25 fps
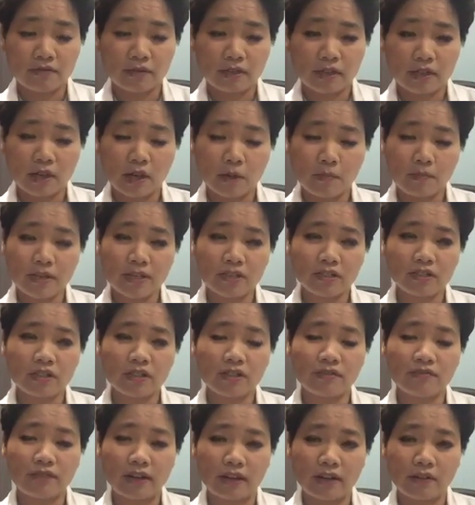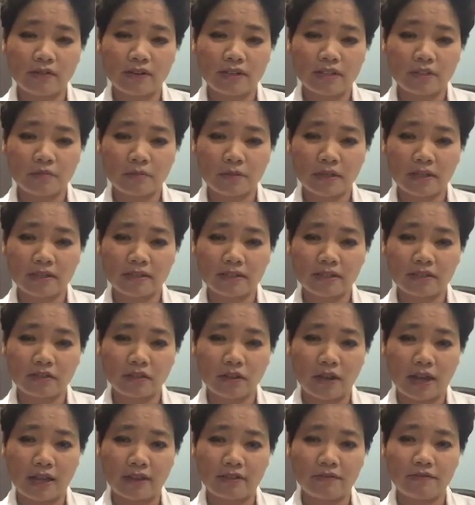Helping serve veterans because,
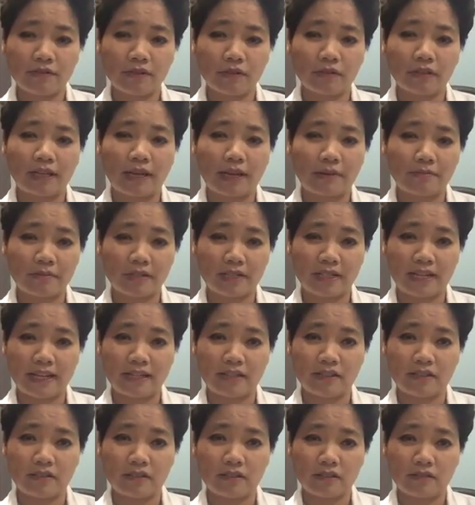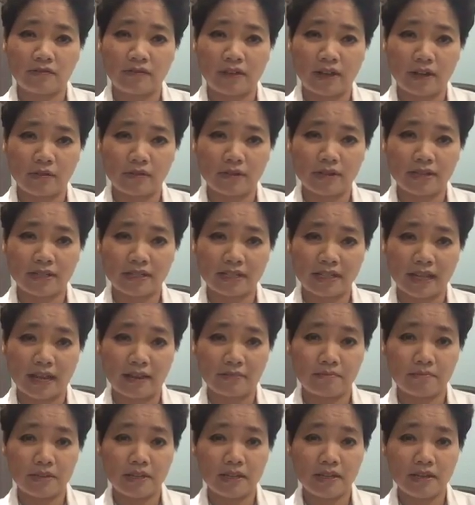I feel that I'm connected to the veterans.
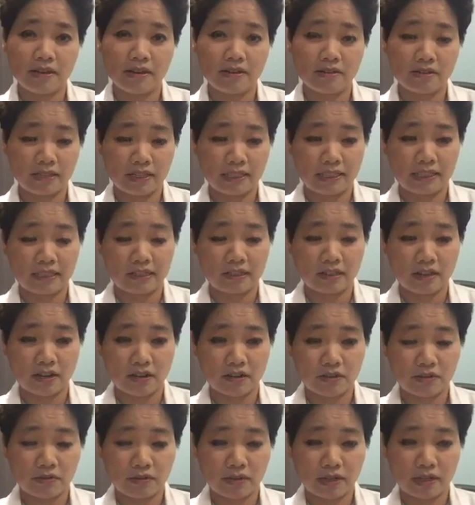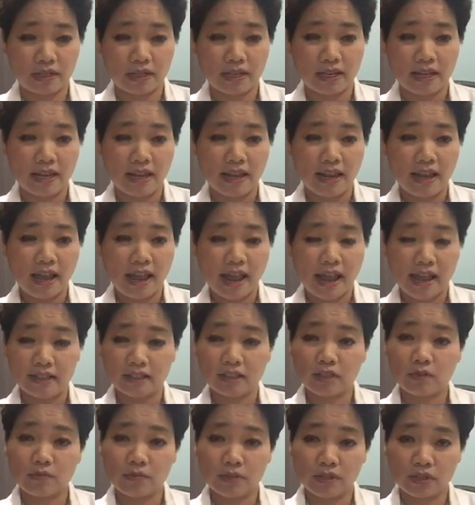I'm here in this country as
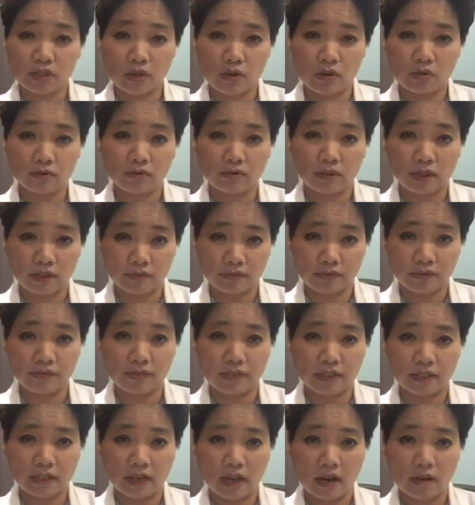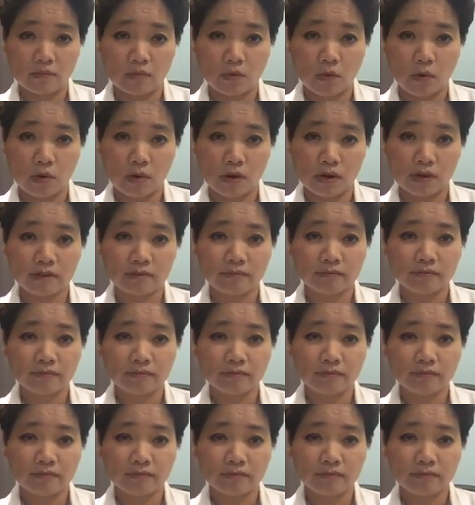a result of the Vietnam War.